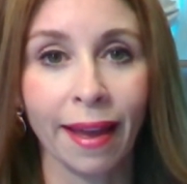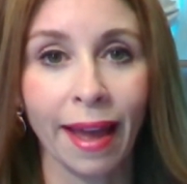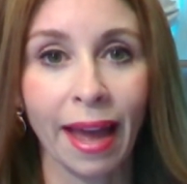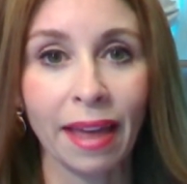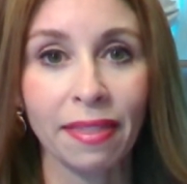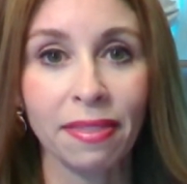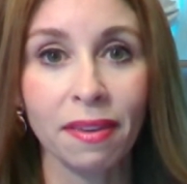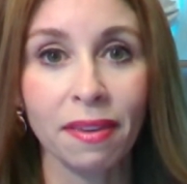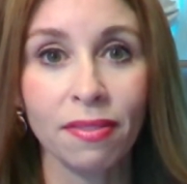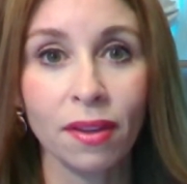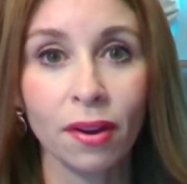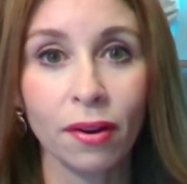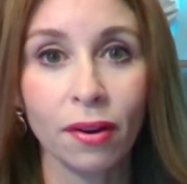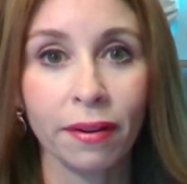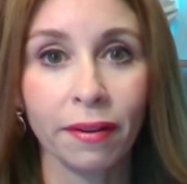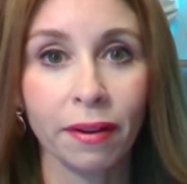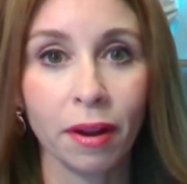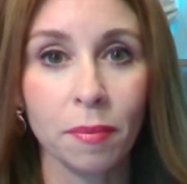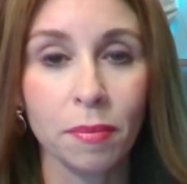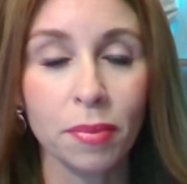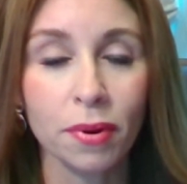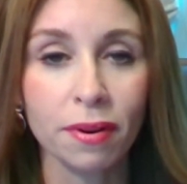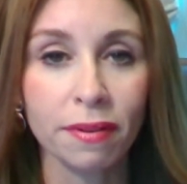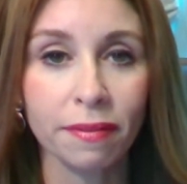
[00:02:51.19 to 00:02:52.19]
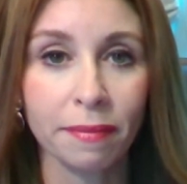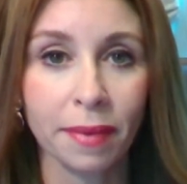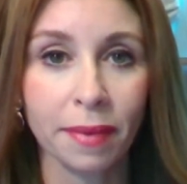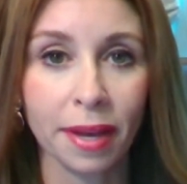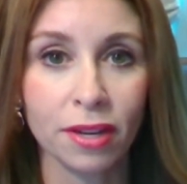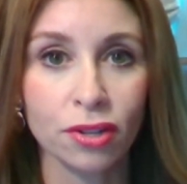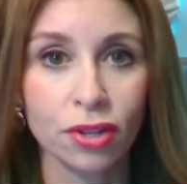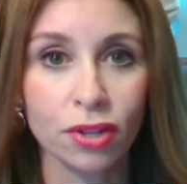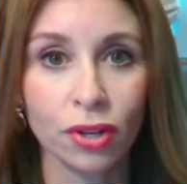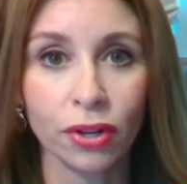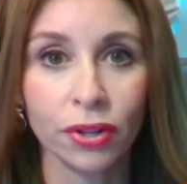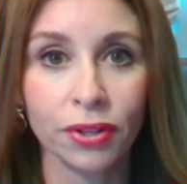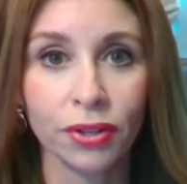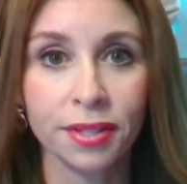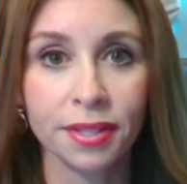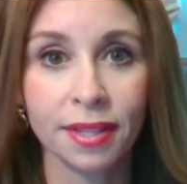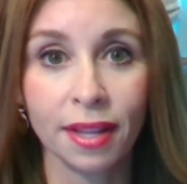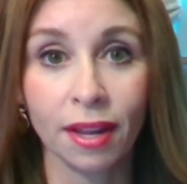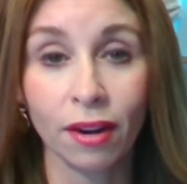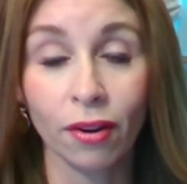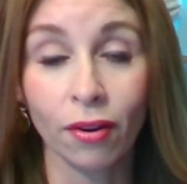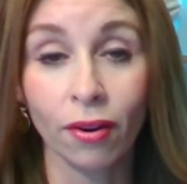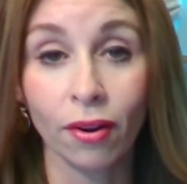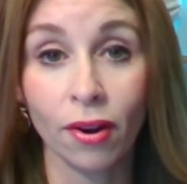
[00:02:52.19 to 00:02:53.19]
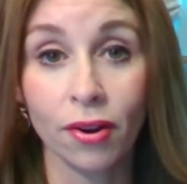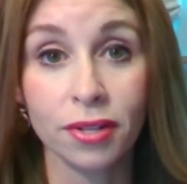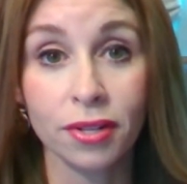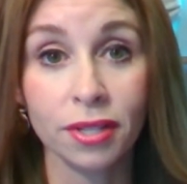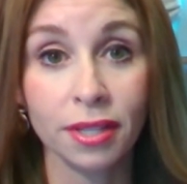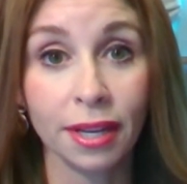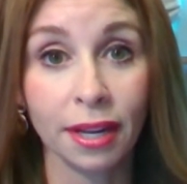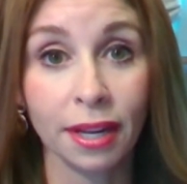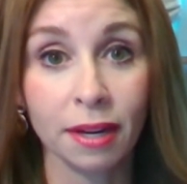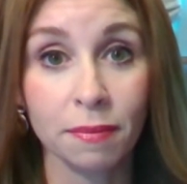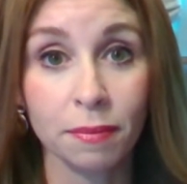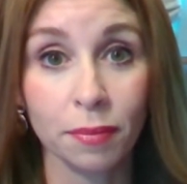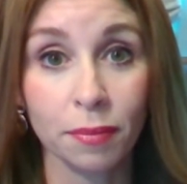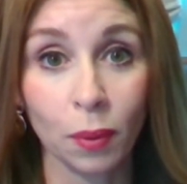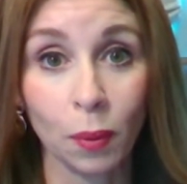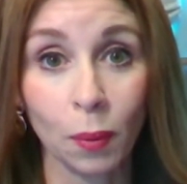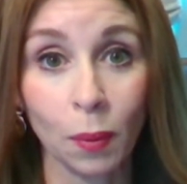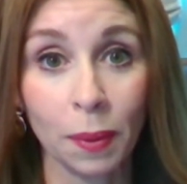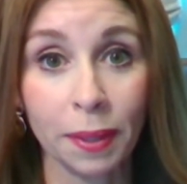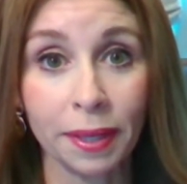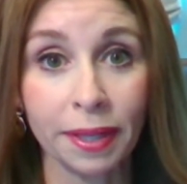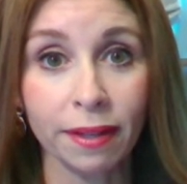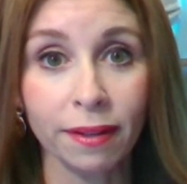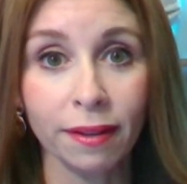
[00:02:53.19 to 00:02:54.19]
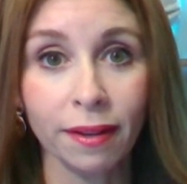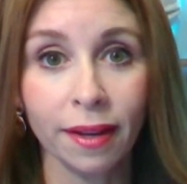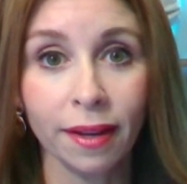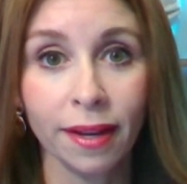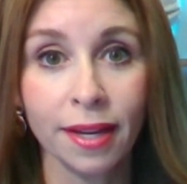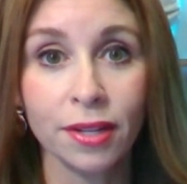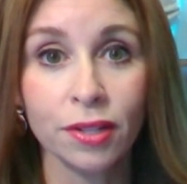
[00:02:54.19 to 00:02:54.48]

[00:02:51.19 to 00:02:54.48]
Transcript: I think there are a number of measures that a nurse can employ